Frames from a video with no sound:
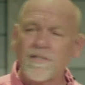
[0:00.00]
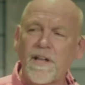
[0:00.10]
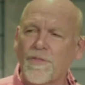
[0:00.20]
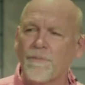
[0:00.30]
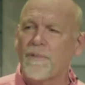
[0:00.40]

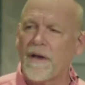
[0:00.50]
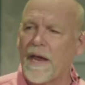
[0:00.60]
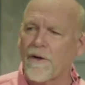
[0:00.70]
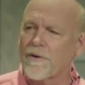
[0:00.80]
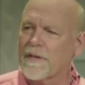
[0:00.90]
nothing but
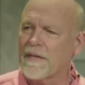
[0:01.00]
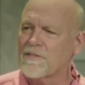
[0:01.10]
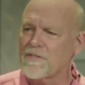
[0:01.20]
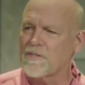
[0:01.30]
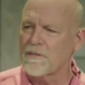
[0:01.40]

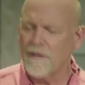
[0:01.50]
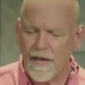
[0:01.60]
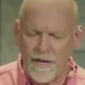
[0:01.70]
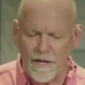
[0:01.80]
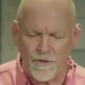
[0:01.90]
arrogance
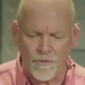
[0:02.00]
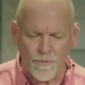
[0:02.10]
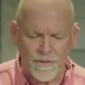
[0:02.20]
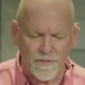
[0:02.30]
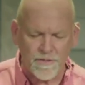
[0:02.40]
and
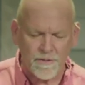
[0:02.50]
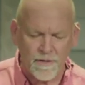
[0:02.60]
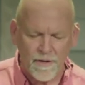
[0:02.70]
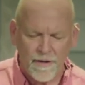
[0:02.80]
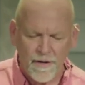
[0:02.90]
ignorance
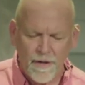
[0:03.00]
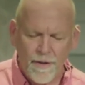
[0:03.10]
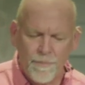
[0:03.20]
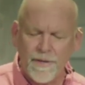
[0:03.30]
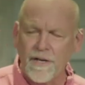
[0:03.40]

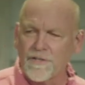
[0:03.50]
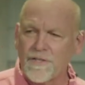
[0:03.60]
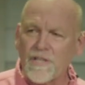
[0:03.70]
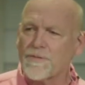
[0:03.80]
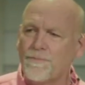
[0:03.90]
because
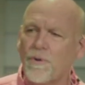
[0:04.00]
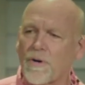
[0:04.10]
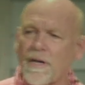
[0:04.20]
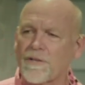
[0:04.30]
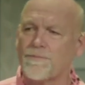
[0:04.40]
this
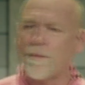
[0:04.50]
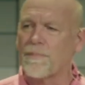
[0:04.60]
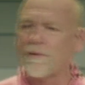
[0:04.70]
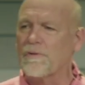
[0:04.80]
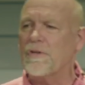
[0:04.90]
book has been
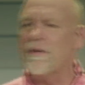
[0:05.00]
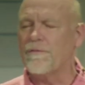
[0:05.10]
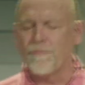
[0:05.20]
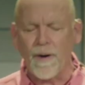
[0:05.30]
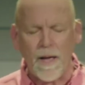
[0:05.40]

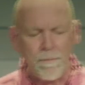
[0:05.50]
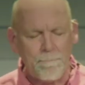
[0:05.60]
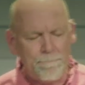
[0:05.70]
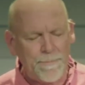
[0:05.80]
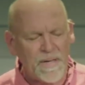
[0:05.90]
believed by
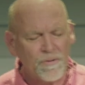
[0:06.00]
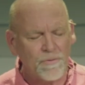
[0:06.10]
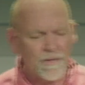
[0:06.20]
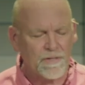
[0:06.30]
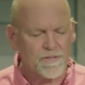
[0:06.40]

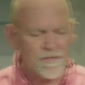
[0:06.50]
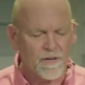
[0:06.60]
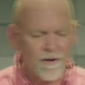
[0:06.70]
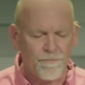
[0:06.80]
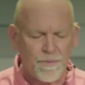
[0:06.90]
billions
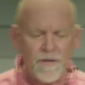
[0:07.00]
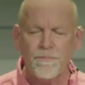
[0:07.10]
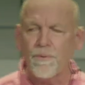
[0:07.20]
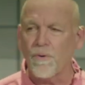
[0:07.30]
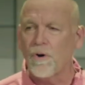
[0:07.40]
of
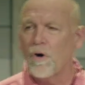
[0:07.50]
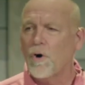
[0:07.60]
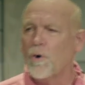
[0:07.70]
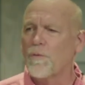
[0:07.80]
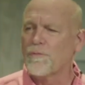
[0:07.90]
people
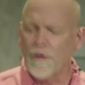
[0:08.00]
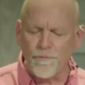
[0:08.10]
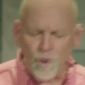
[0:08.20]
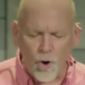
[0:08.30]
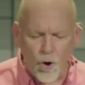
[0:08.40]
who have
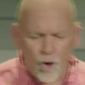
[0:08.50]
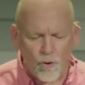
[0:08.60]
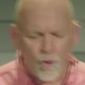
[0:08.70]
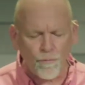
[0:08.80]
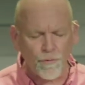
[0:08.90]
lived all
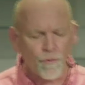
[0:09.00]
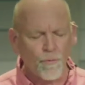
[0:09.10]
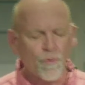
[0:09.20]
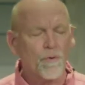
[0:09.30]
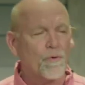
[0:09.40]
over the
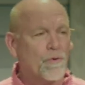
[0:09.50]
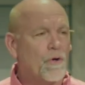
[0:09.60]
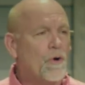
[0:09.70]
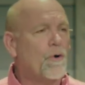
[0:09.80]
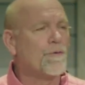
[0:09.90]
world,
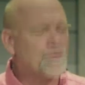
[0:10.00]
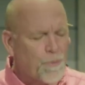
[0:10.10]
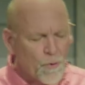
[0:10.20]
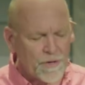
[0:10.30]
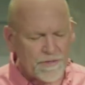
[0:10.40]
who have
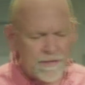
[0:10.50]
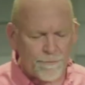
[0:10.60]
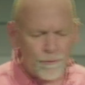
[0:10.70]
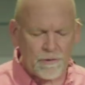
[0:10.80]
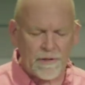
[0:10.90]
spoken
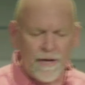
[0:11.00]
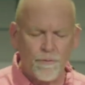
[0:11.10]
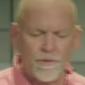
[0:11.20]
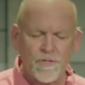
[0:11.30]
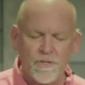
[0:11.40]
different
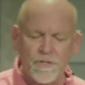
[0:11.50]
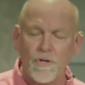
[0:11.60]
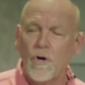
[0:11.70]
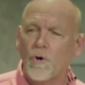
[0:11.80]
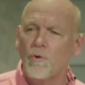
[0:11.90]
languages,
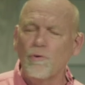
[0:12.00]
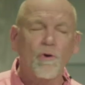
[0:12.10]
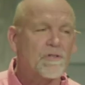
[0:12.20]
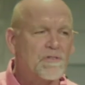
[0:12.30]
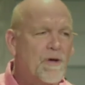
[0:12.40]
who
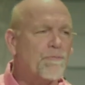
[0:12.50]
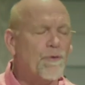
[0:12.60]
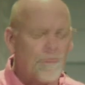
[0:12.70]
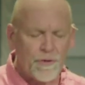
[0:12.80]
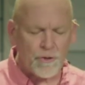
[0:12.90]
look
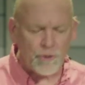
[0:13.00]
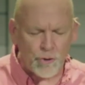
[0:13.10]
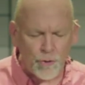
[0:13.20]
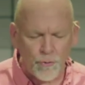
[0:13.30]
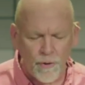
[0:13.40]
different than
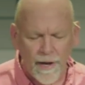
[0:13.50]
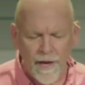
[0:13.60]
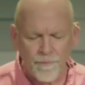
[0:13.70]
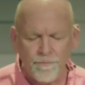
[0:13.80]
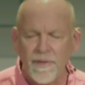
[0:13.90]
you
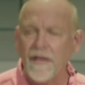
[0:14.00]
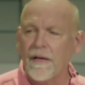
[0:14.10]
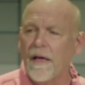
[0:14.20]
and me,